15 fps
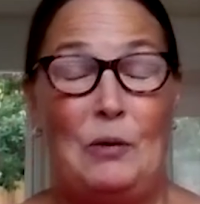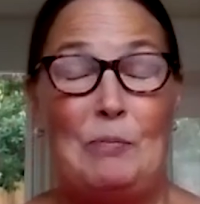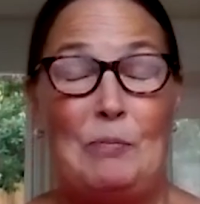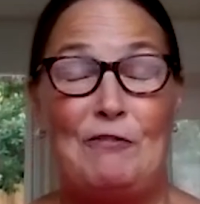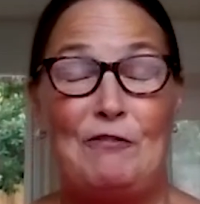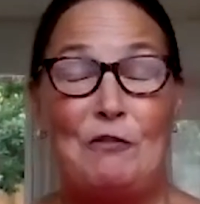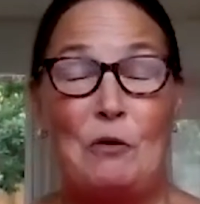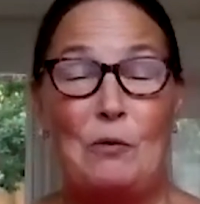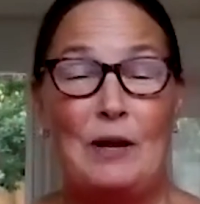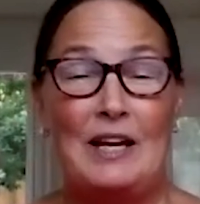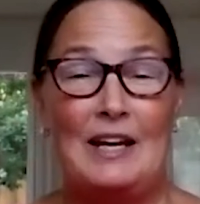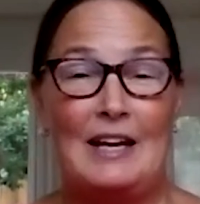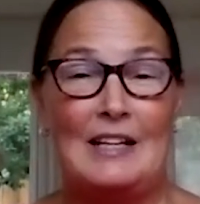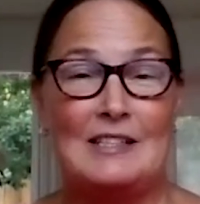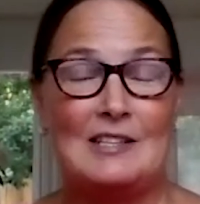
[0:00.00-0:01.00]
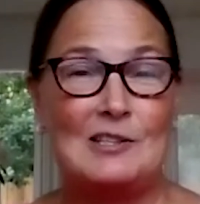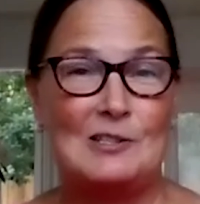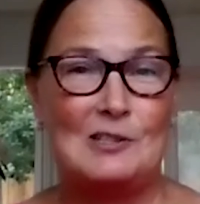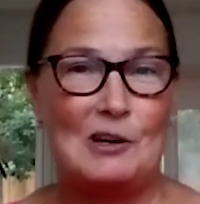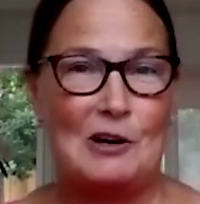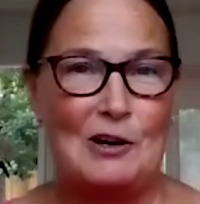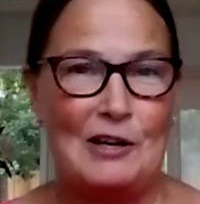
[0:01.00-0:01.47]
before we get
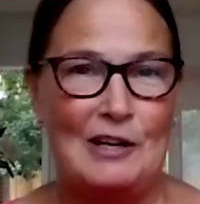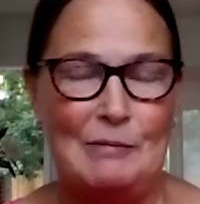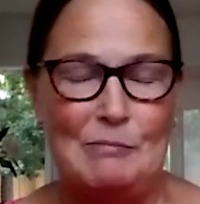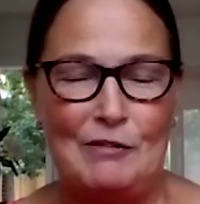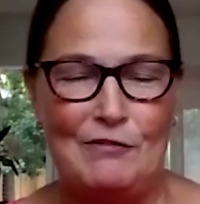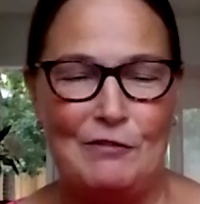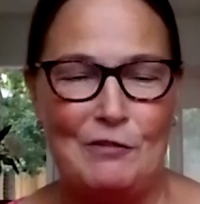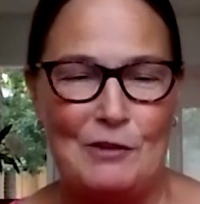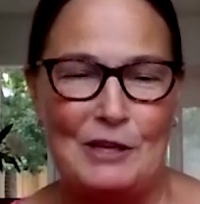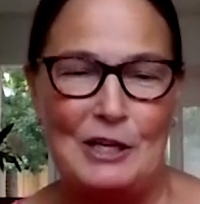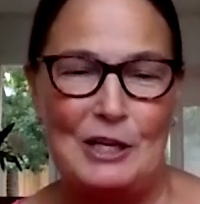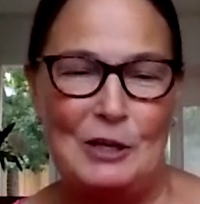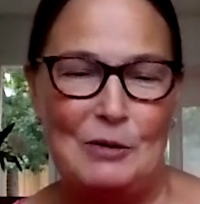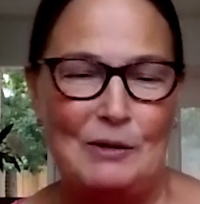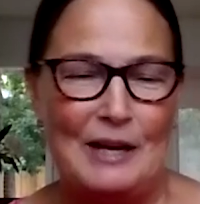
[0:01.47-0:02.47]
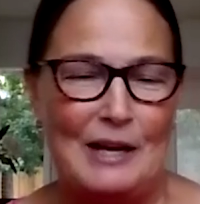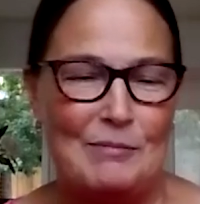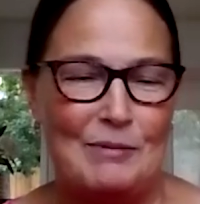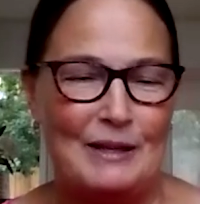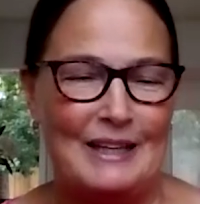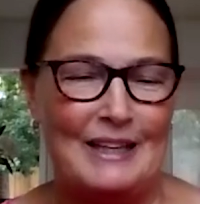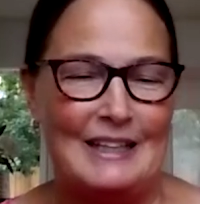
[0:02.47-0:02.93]
started, before the Q&A
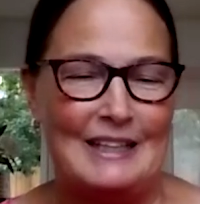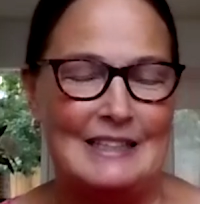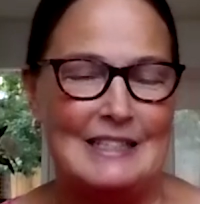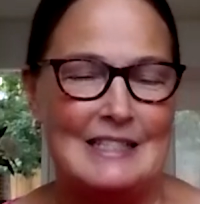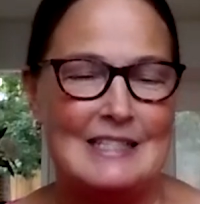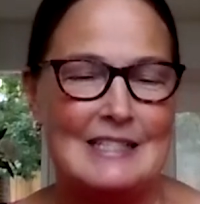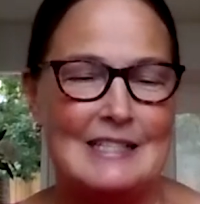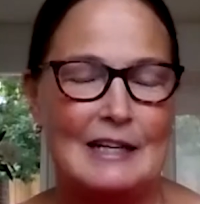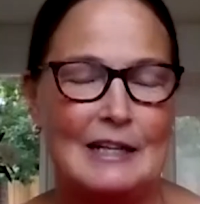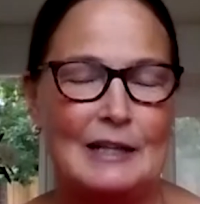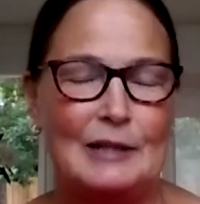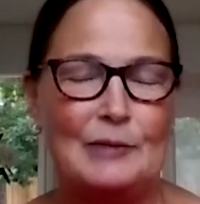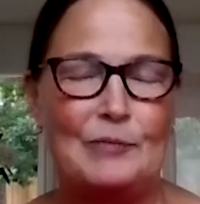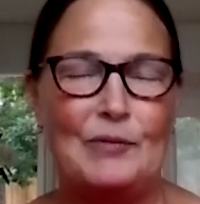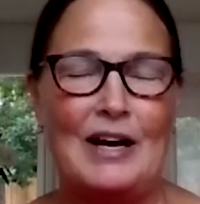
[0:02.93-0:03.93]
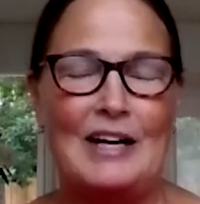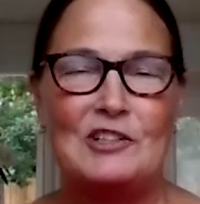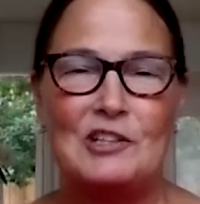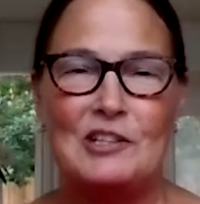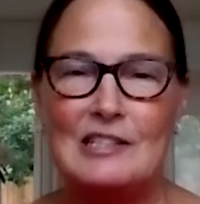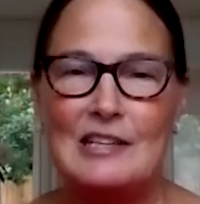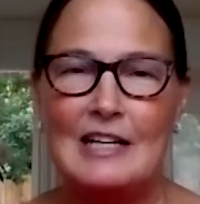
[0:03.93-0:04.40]
begins, I'd
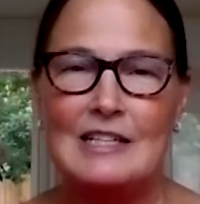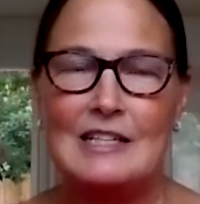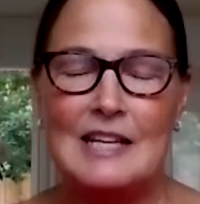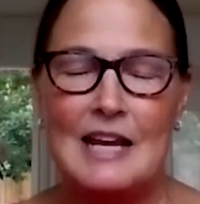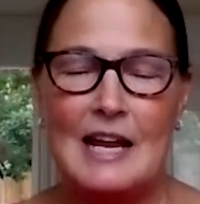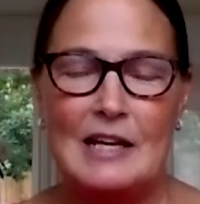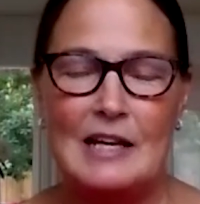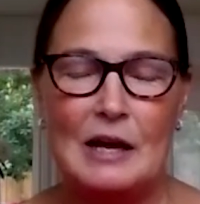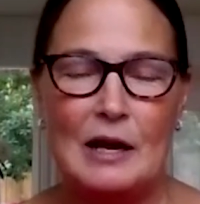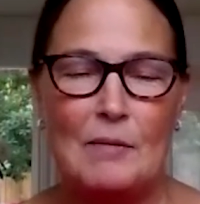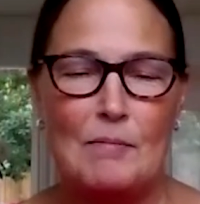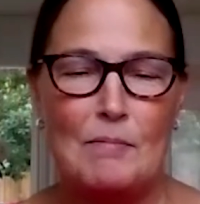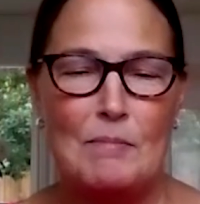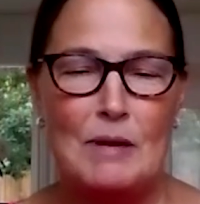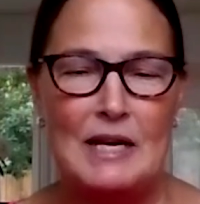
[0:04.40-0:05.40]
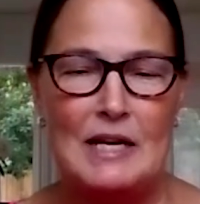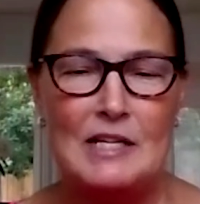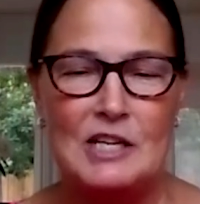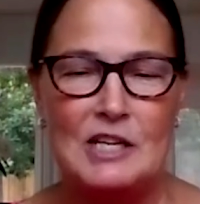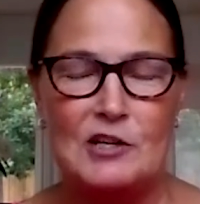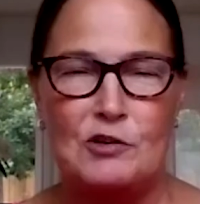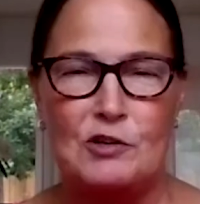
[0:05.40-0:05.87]
just like to take a minute
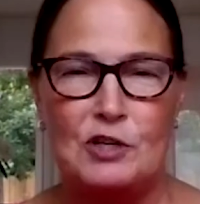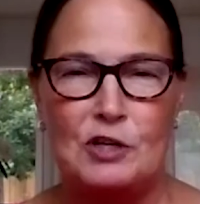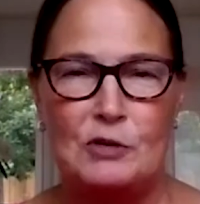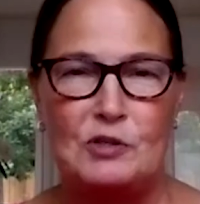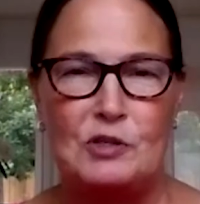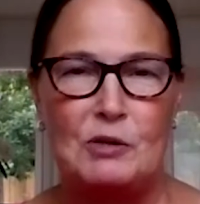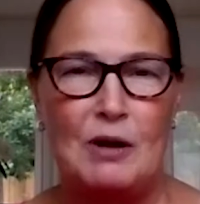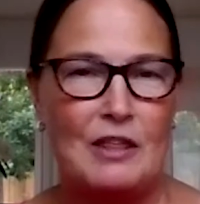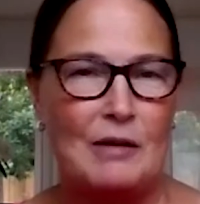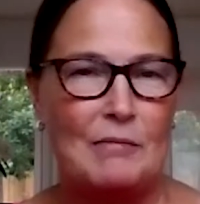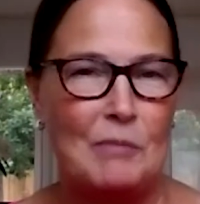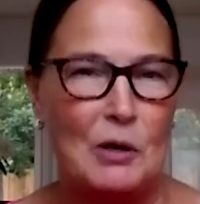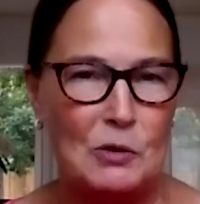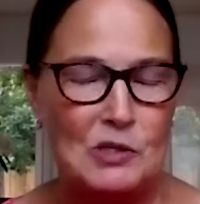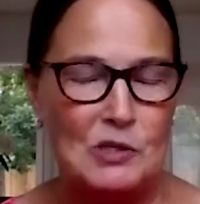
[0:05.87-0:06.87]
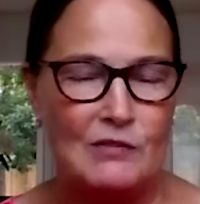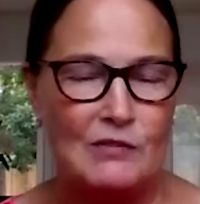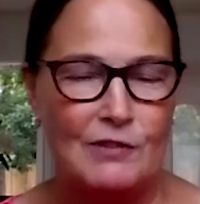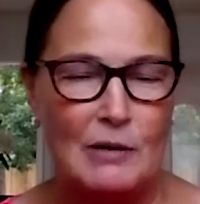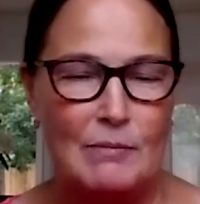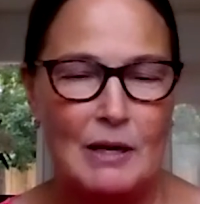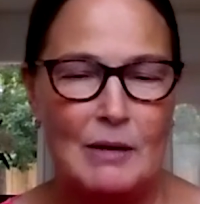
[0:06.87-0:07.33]
to introduce you. I think most of
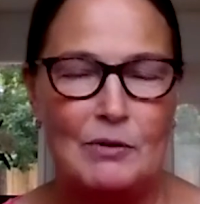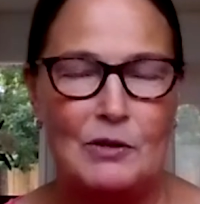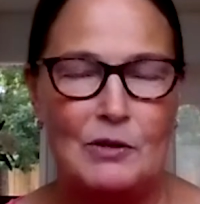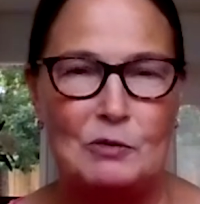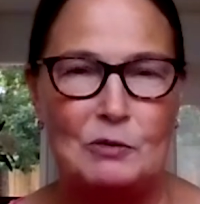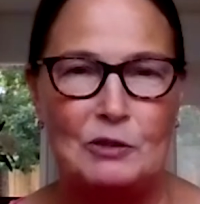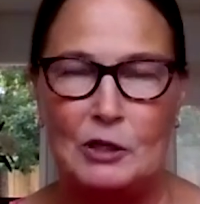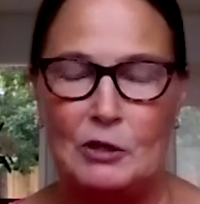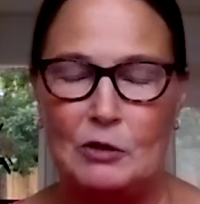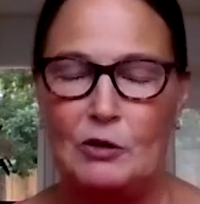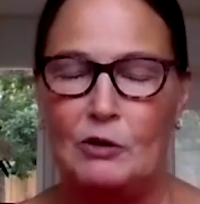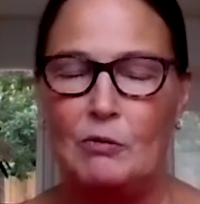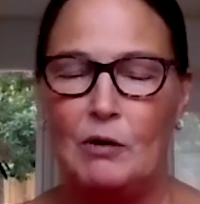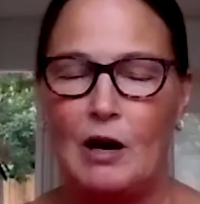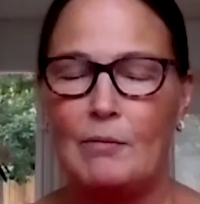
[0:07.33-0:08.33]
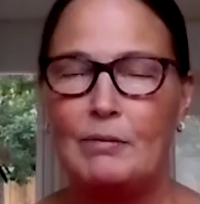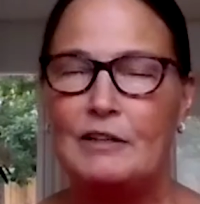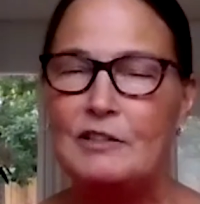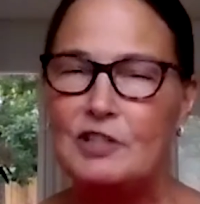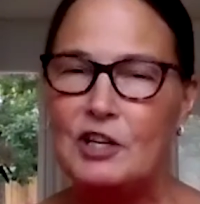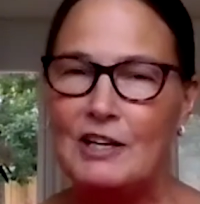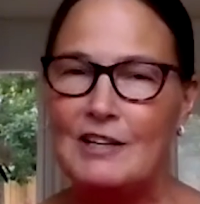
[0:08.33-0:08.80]
our members will know who you are,
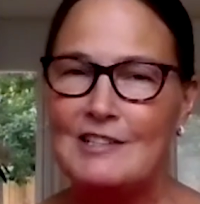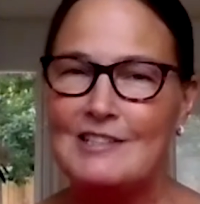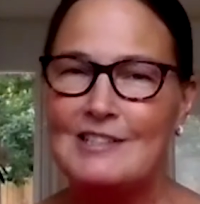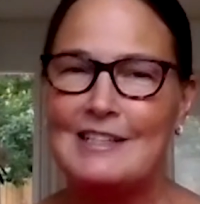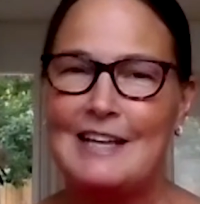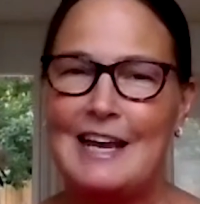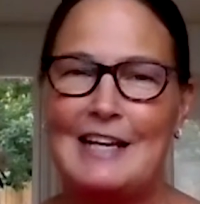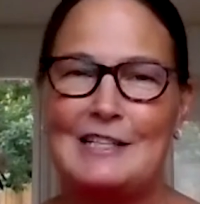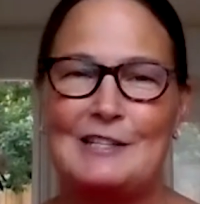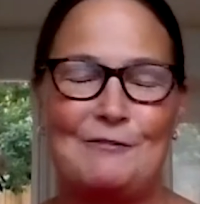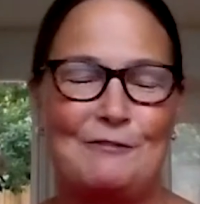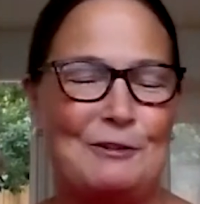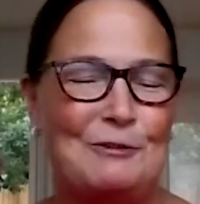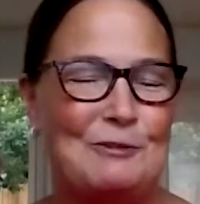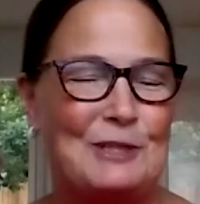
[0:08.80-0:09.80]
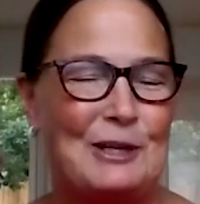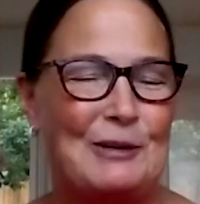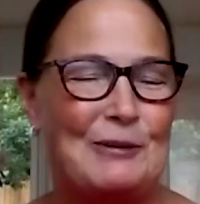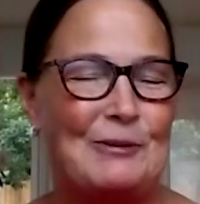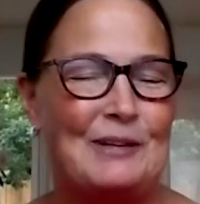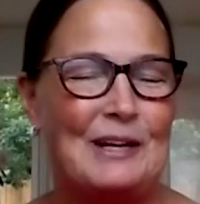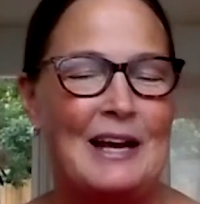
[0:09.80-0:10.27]
but just in case if you
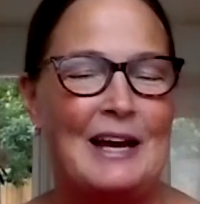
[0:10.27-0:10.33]
don't,